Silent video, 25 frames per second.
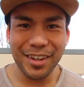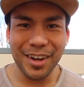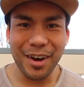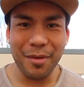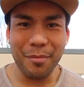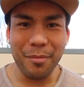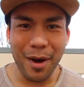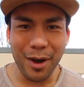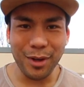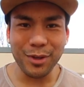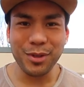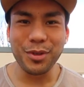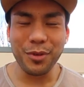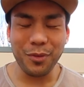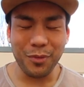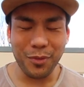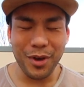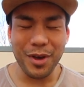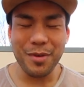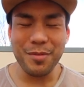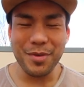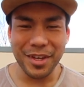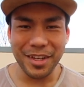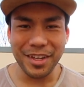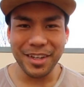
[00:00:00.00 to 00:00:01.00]
amounts of
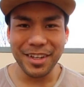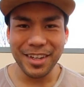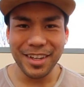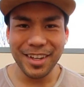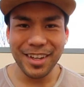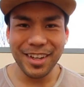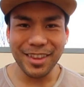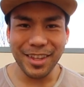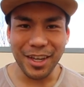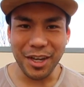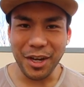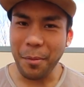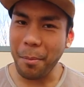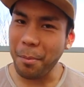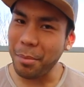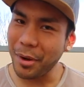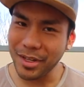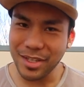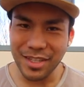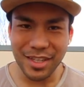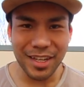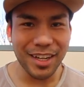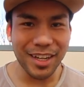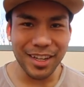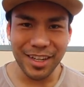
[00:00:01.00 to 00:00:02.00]
women that you're
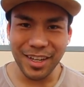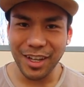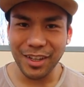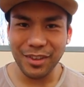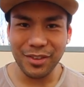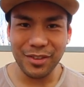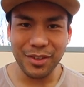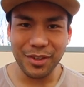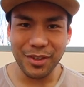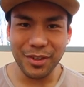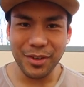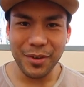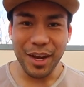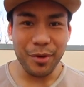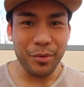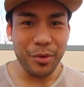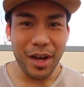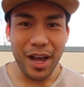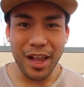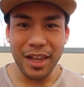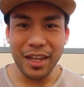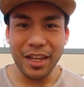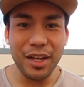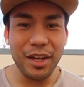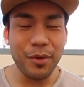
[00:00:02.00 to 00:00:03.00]
busting a nut to. In
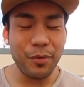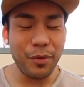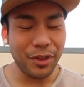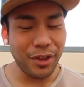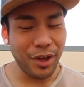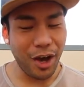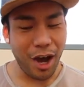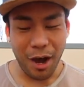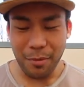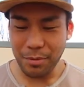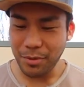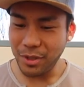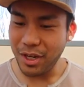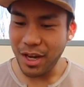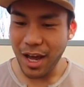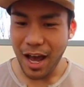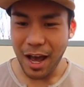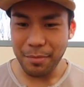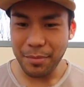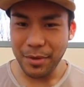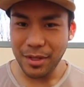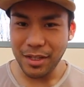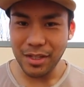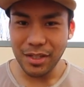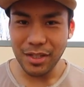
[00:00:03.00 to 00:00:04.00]
reality, when the option
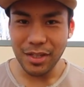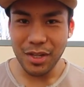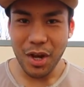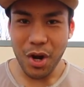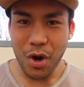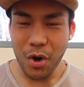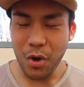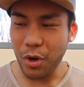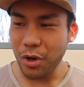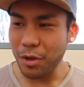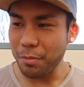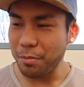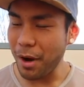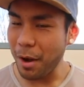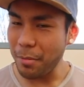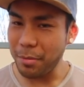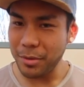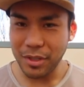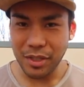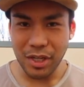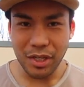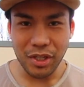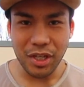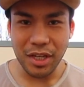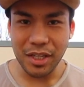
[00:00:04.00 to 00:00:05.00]
happens or the
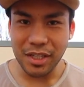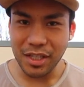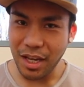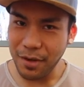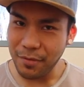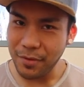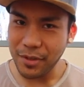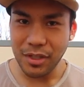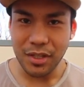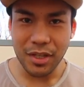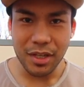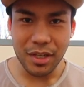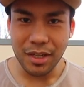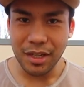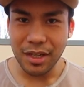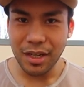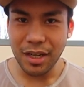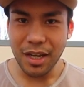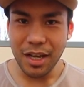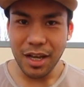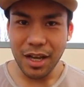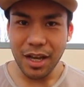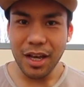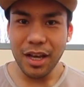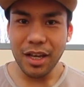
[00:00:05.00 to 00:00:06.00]
proposition is given to you,
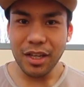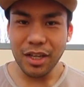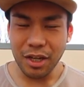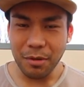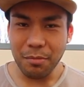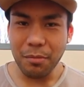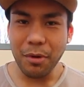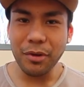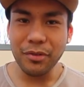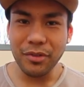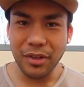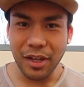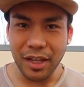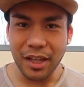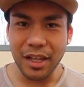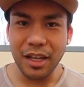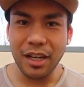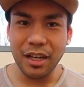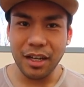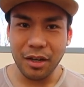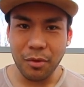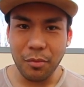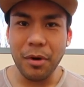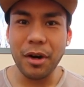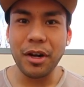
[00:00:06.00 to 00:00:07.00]
you're most likely
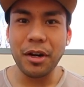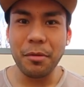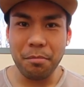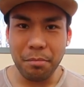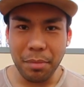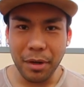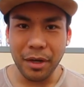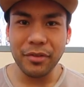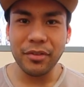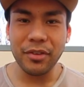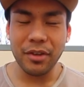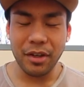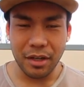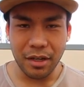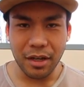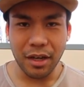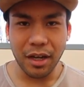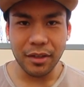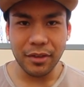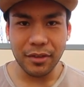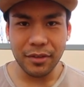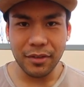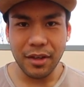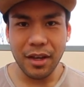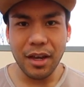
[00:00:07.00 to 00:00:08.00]
gonna wanna bust a
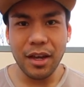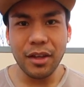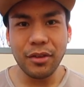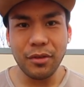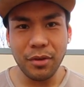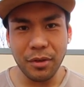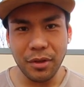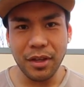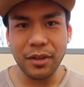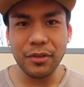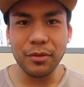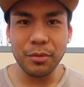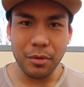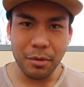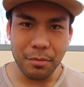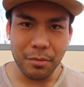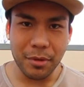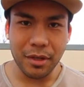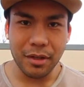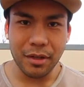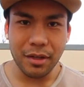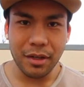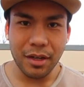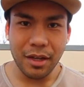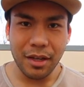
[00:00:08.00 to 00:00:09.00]
nut to this
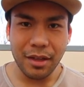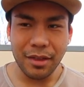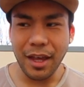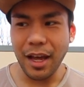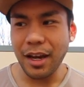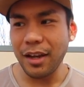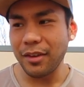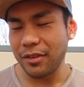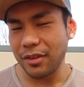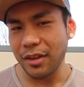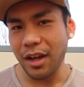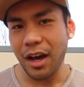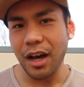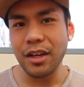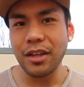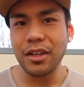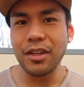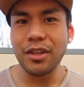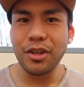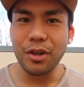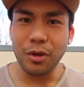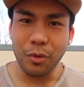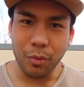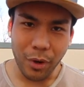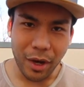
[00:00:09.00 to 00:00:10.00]
woman that is not
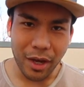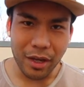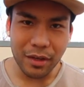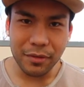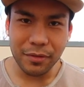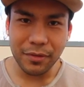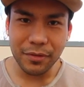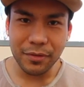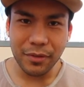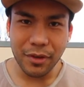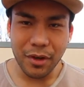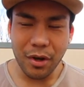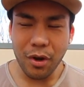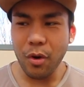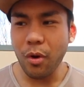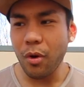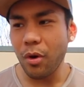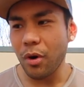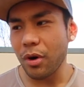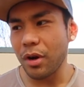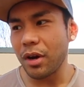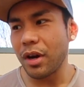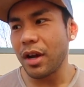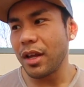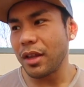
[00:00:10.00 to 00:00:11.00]
your wife
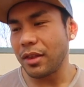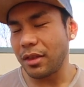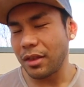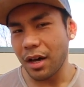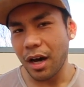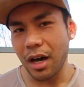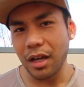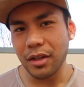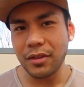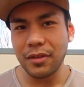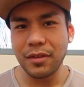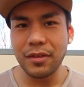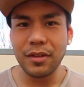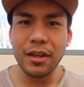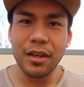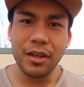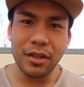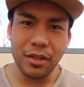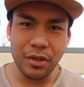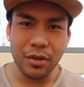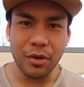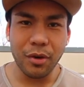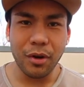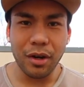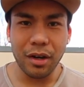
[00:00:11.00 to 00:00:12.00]
or not
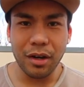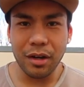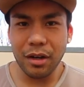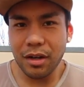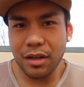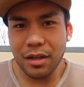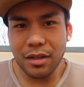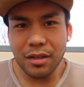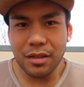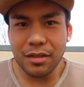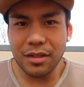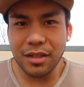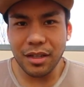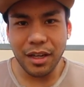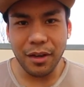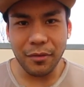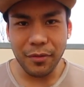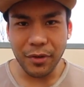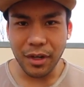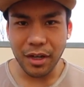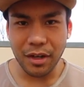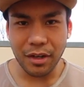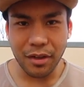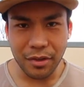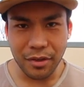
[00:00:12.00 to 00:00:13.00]
your
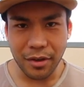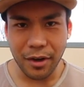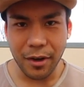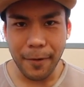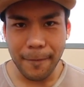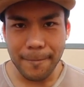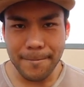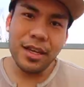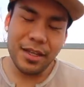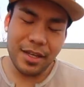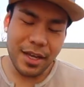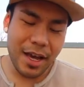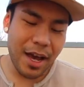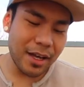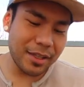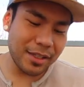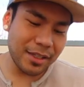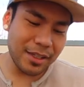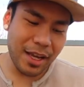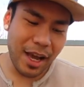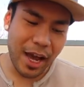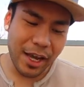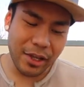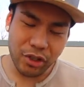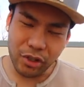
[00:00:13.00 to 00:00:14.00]
significant other.
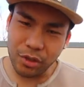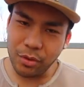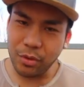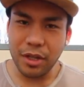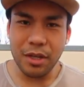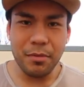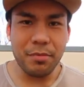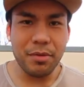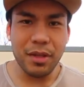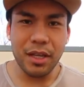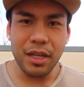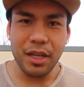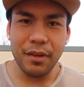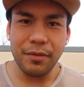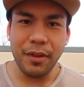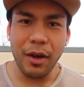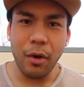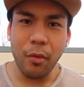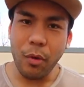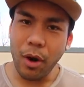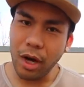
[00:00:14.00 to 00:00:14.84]
Yes, I truly believe that